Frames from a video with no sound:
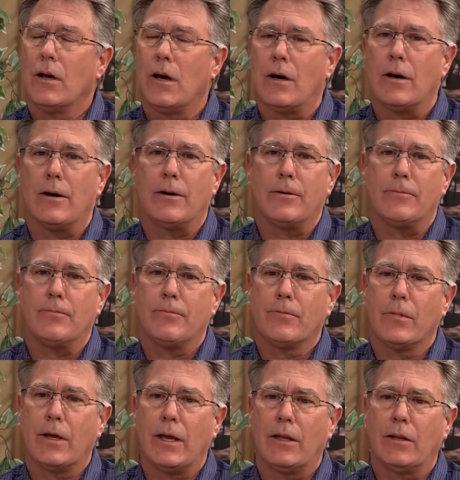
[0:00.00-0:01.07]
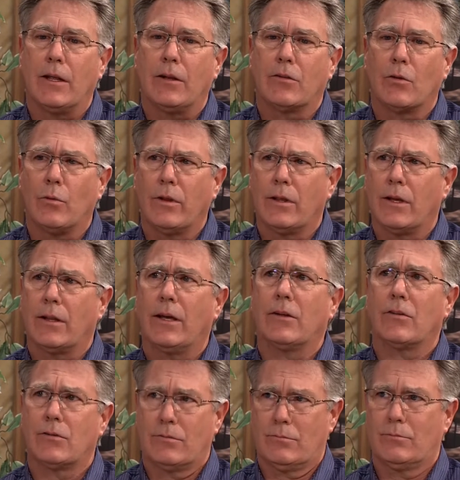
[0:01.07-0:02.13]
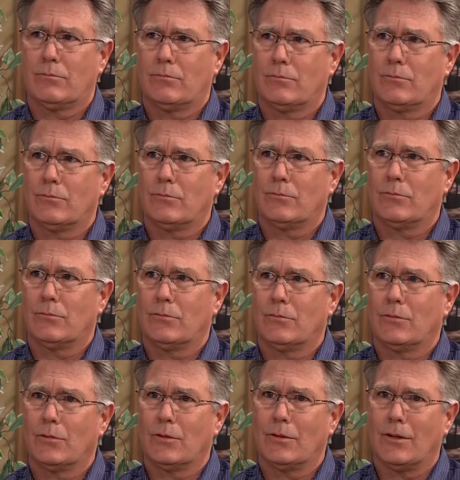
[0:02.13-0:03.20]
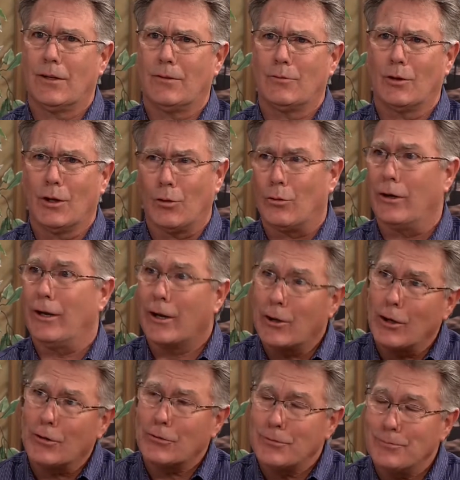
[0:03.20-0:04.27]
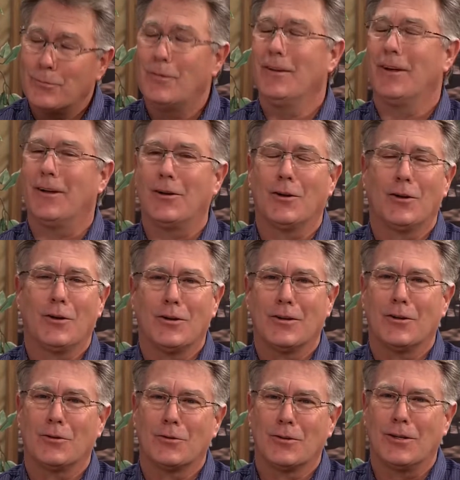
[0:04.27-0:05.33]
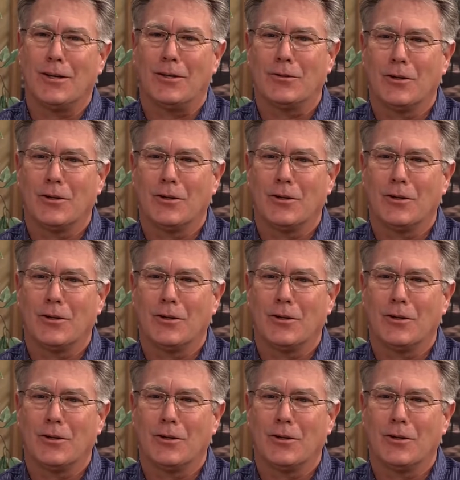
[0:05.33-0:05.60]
Um, and, and so we think that's a little ridiculous, a little, little, uh,